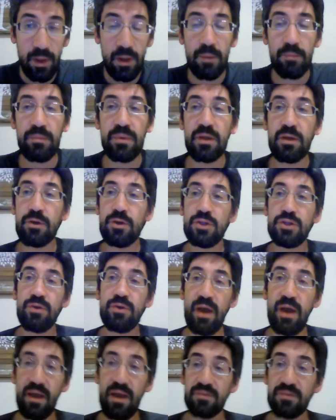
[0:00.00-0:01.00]
because you
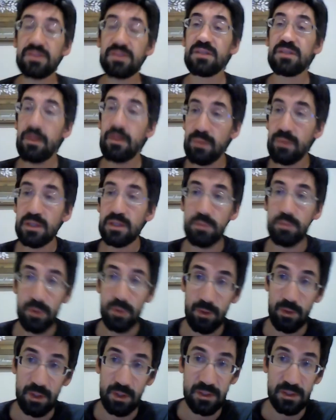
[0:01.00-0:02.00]
have some
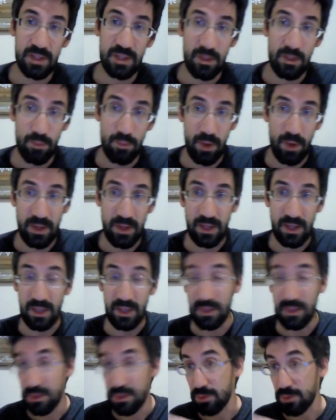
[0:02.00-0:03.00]
experience in writing in
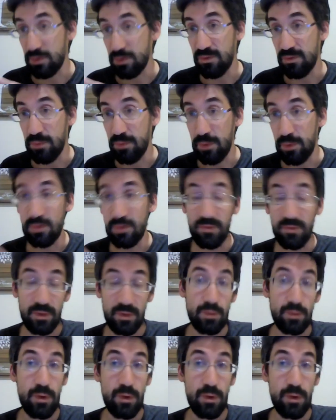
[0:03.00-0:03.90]
this sort of mode of literary